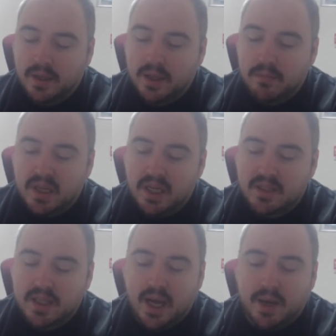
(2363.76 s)
Mini
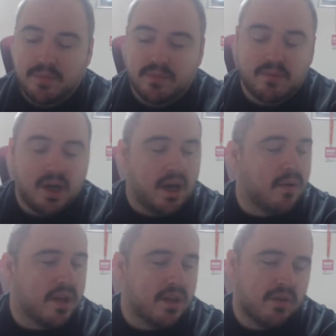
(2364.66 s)
Stop.
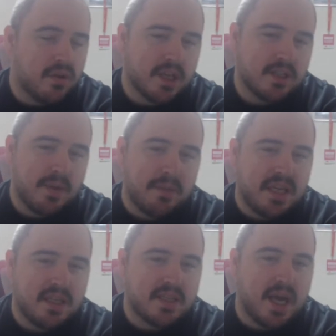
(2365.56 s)
One of the cool things about
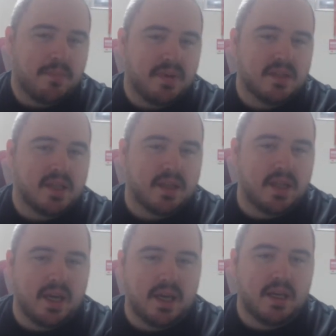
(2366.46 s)
Mini Stop is that
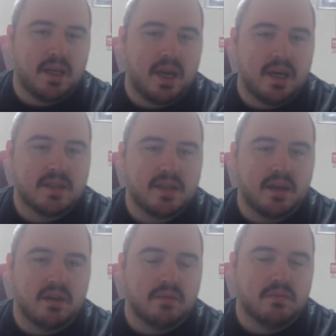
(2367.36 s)
they
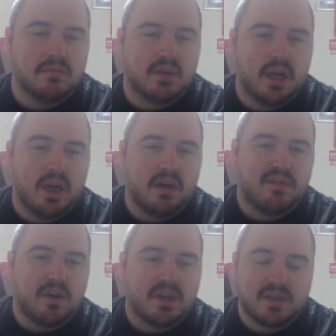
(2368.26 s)
sell
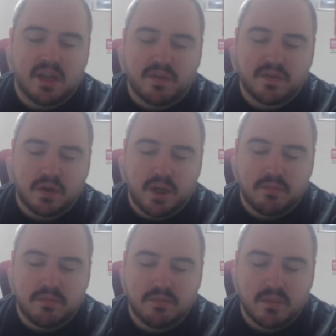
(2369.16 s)
fresh soft cream
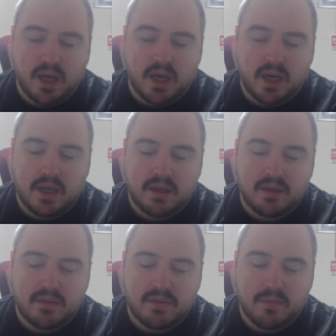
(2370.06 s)

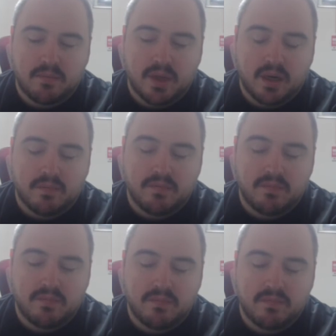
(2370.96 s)
from their
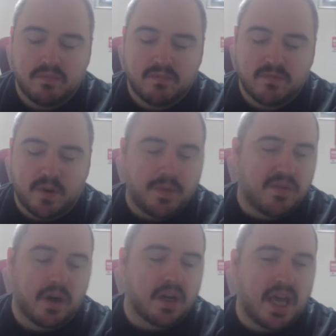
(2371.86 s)

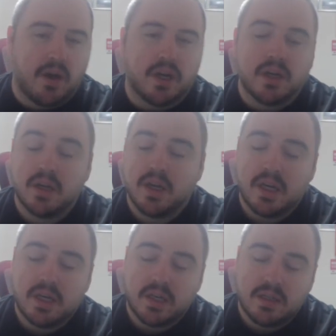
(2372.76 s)
front counter.
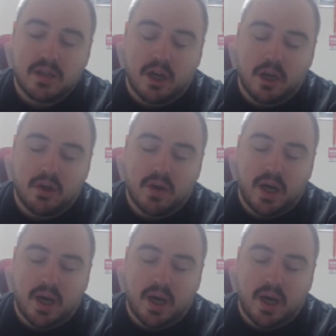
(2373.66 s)
So